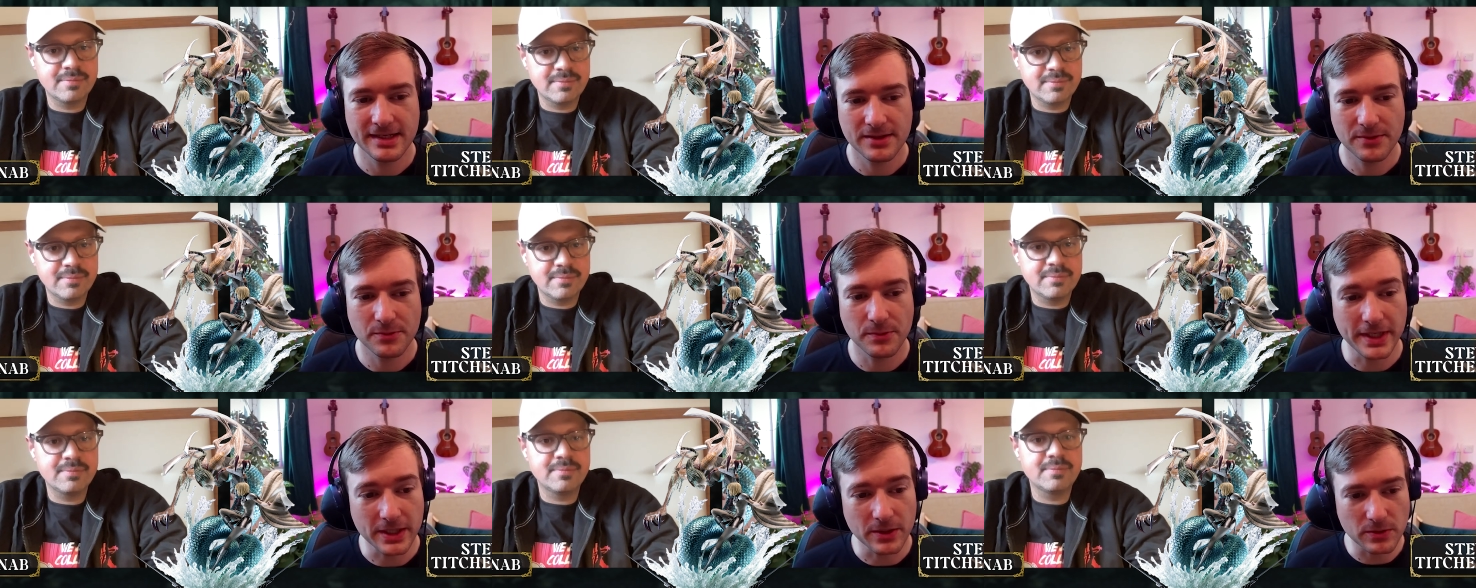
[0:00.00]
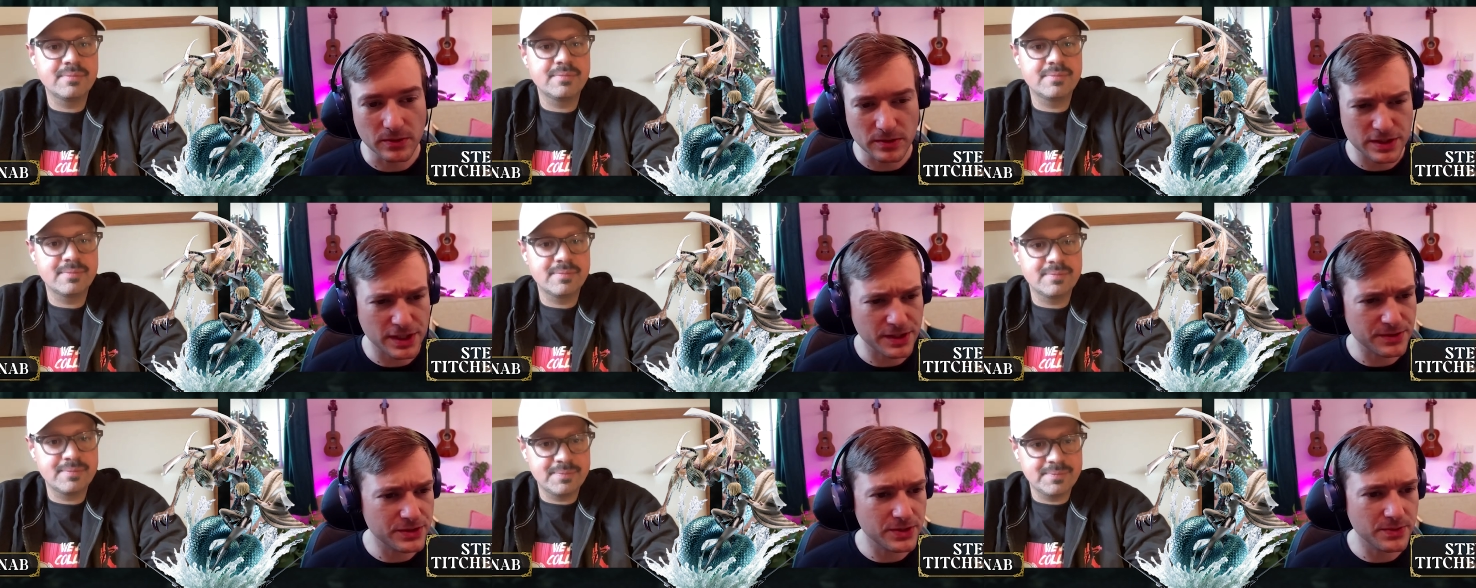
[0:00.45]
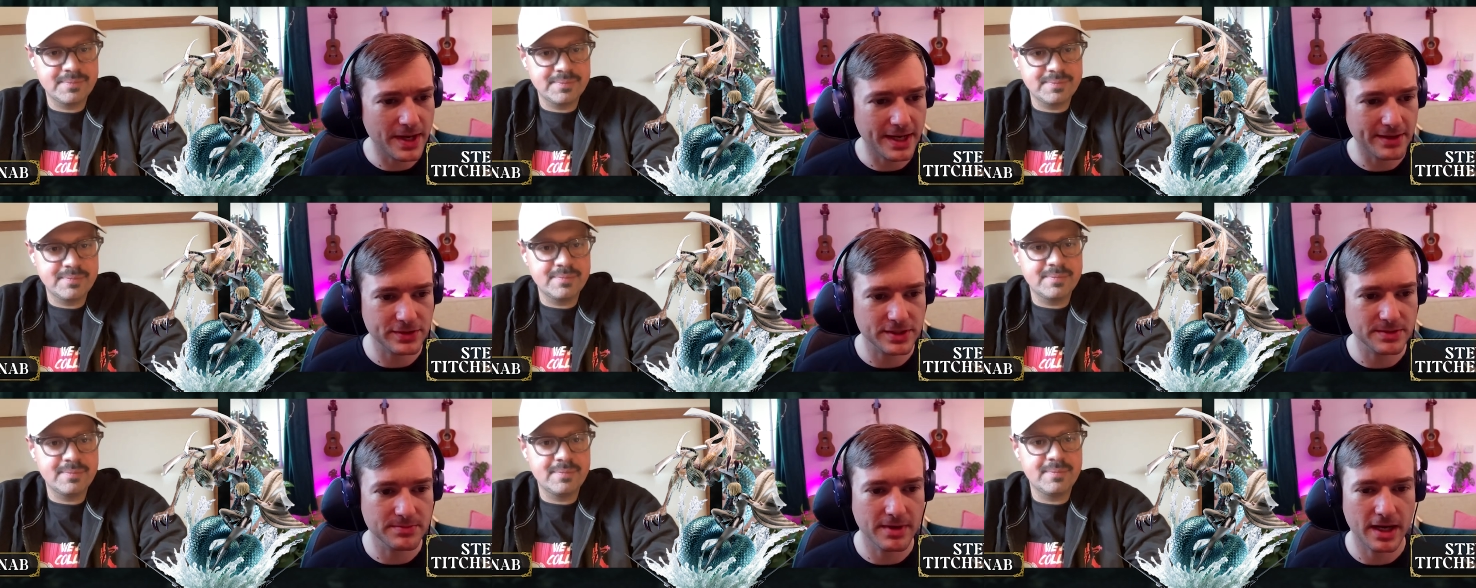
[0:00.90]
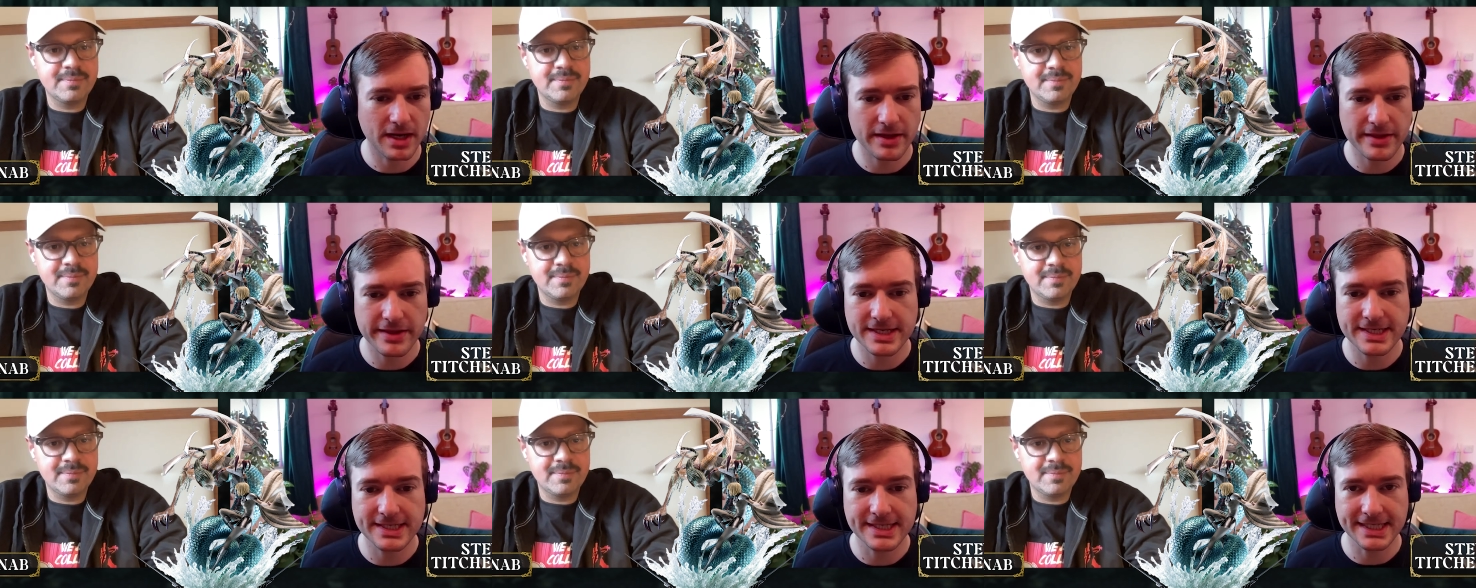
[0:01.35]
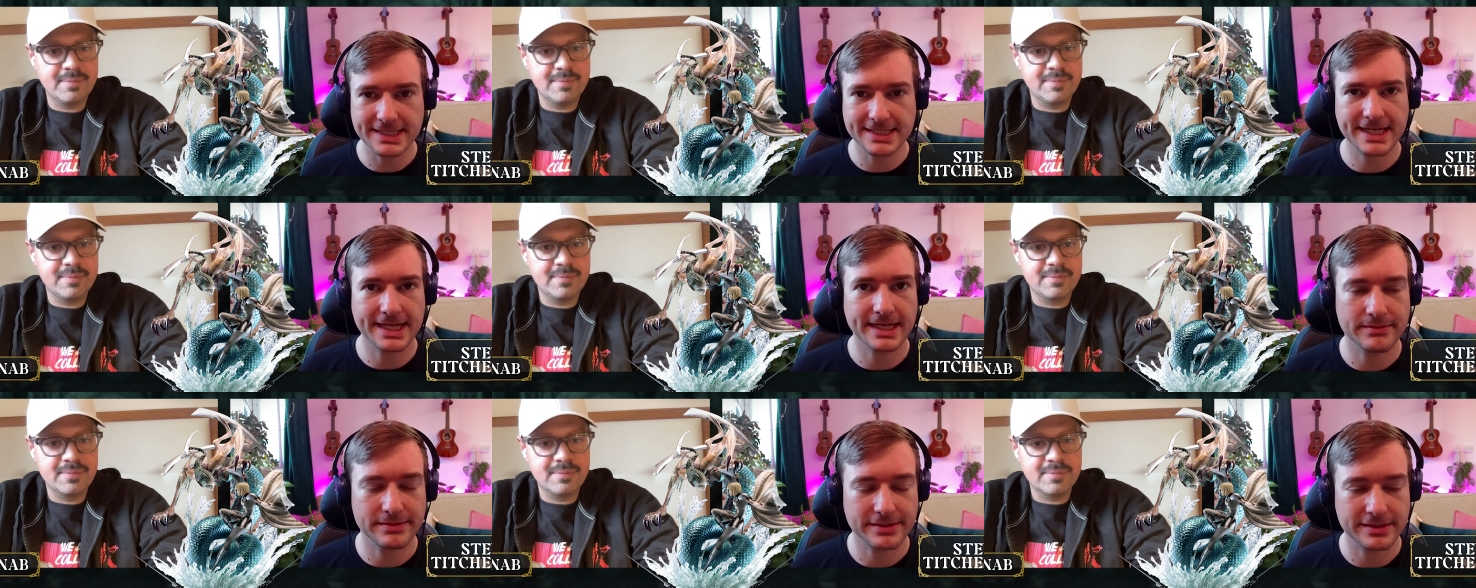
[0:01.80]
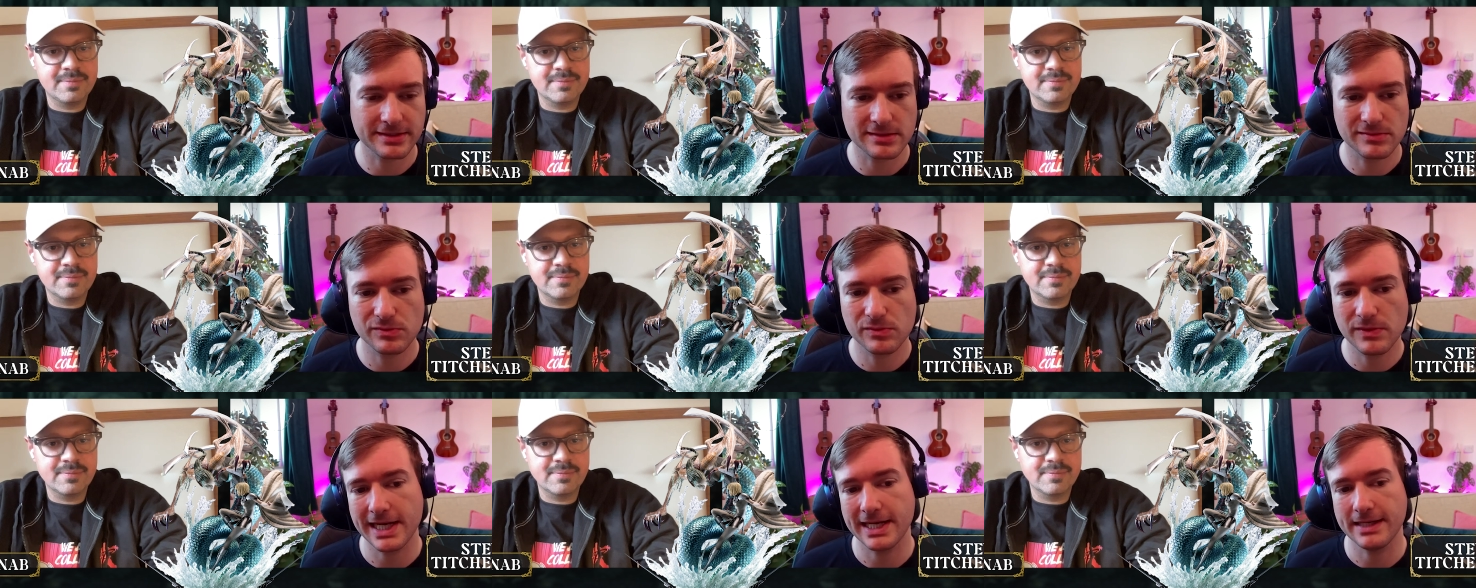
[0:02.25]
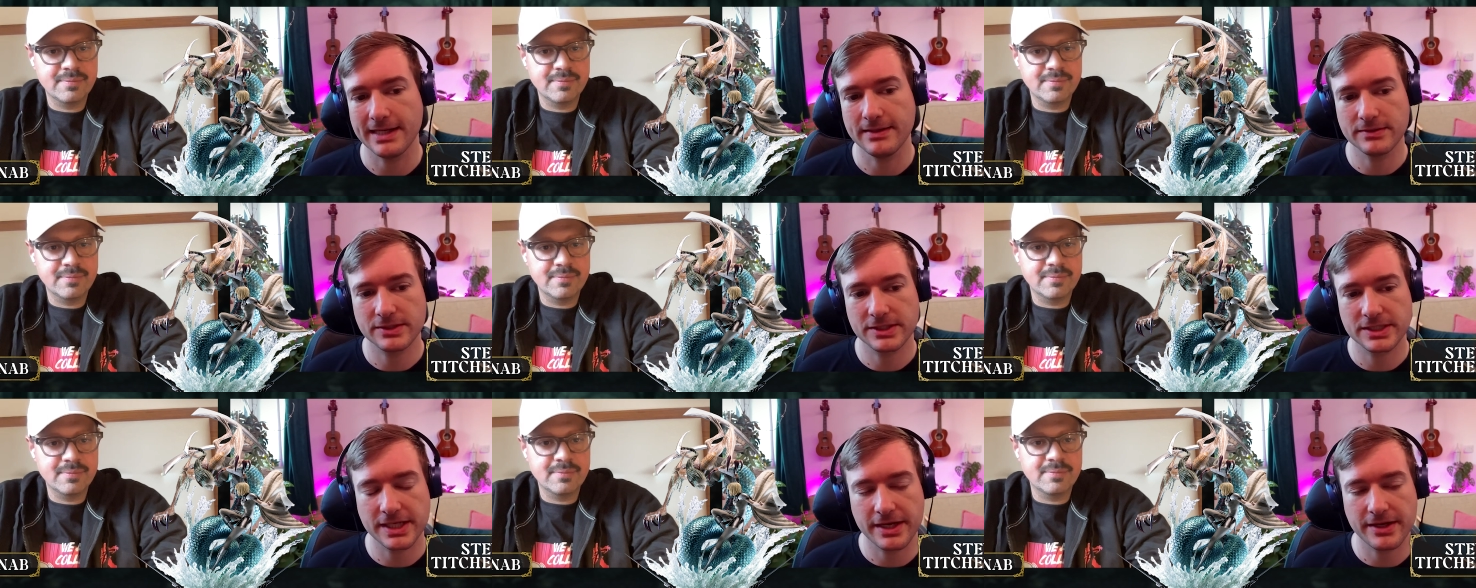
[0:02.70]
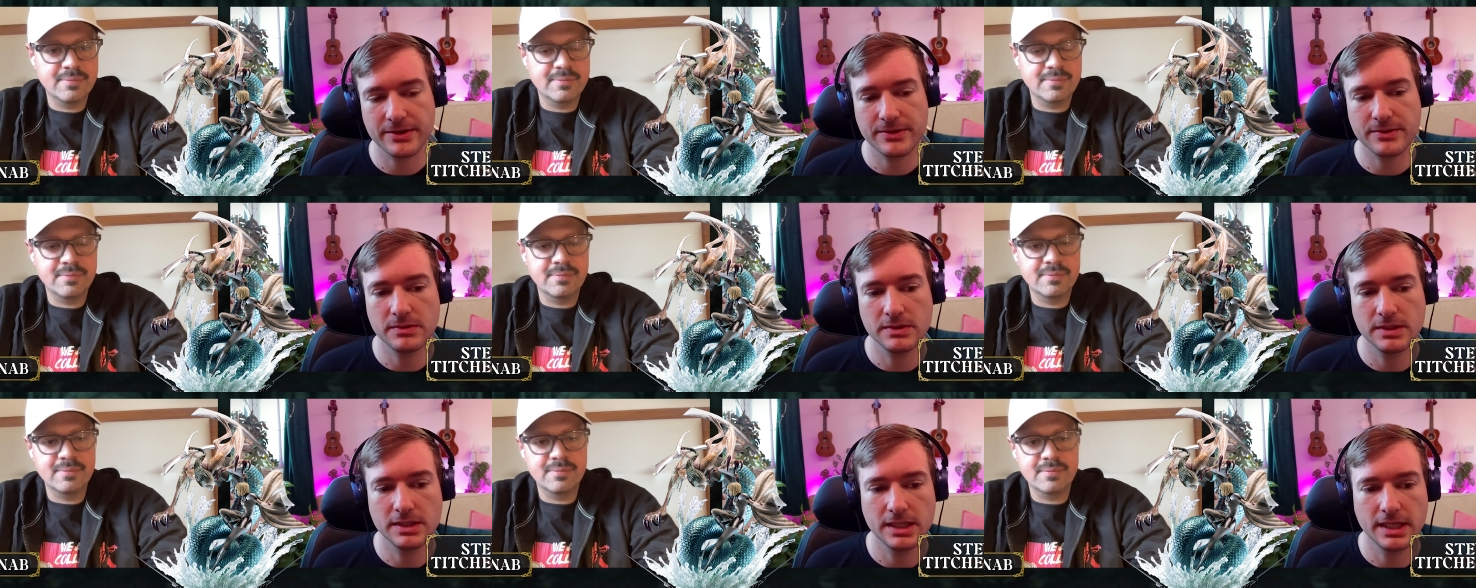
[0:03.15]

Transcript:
Speaker 1: We also do have some other discounts as well. So